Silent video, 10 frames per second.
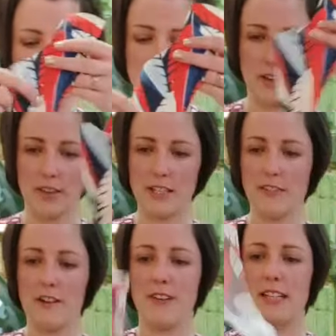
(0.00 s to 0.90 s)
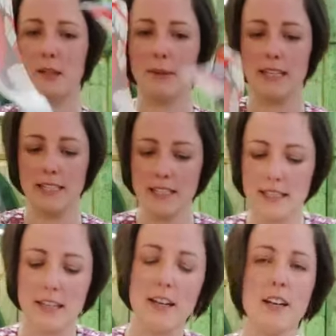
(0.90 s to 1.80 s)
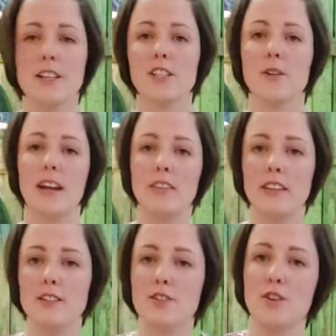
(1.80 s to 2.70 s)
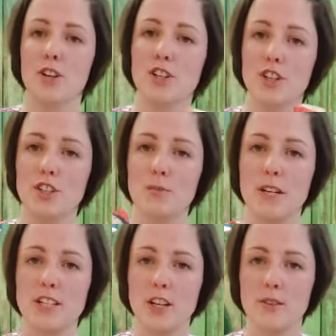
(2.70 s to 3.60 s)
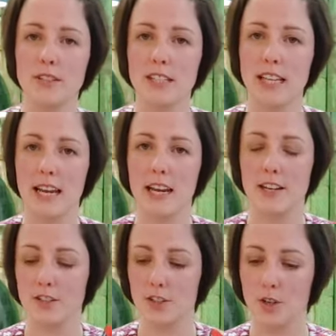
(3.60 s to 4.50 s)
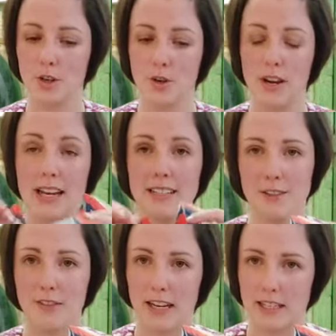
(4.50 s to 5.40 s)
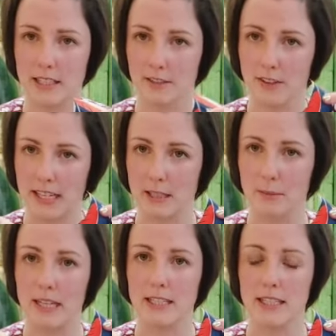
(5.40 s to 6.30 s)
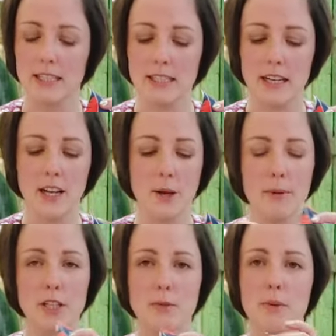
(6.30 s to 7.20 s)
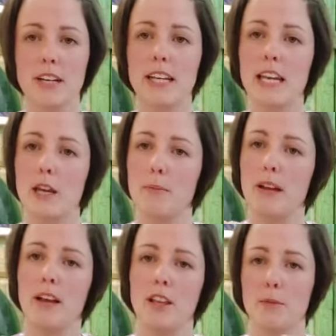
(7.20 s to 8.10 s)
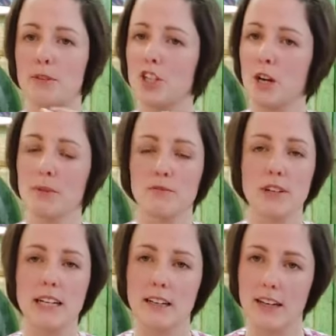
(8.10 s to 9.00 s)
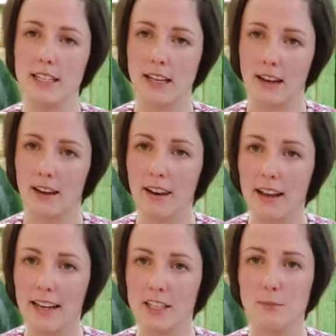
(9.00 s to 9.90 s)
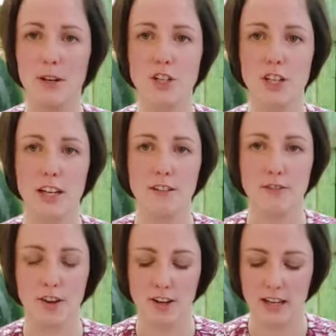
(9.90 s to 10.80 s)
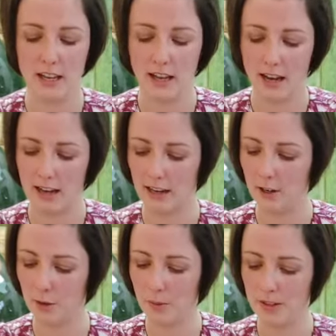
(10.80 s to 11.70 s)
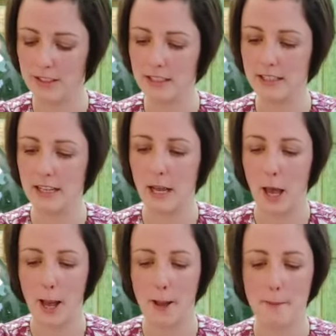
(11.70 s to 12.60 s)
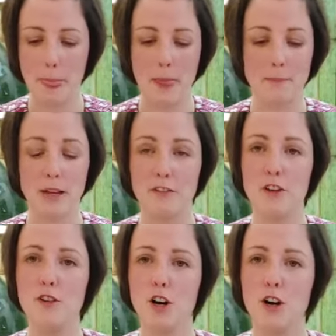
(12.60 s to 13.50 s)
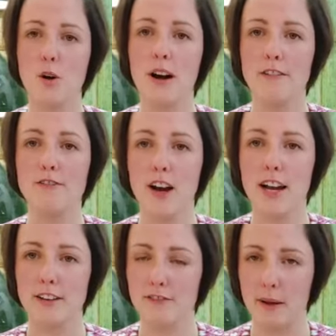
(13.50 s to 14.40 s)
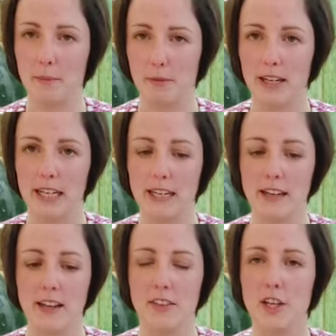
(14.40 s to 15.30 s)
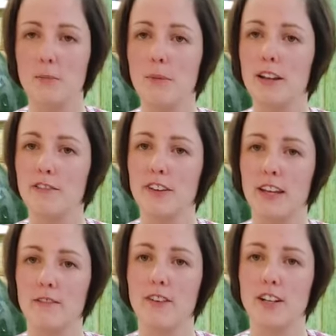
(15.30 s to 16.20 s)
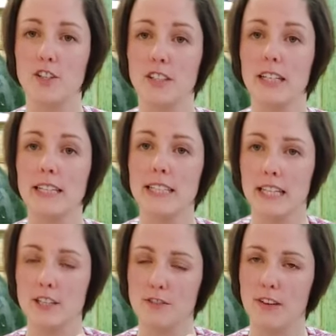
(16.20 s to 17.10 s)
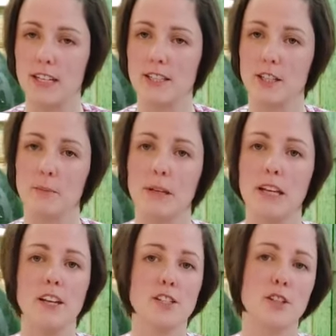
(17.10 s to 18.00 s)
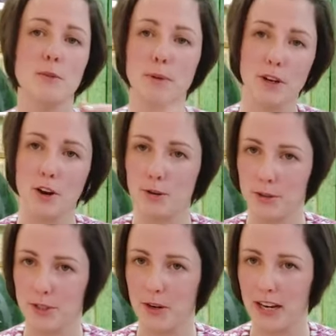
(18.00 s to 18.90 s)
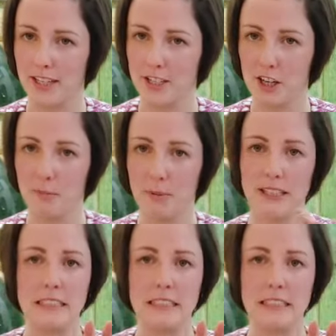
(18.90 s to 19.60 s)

So these are our facing pieces. So in the instructions, we don't say to interface the facing pieces because we want to keep the pyjamas really nice and light, especially for our little ones. But if you've got quite fine fabric, then you might find you need to interface them so your buttonholes don't end up,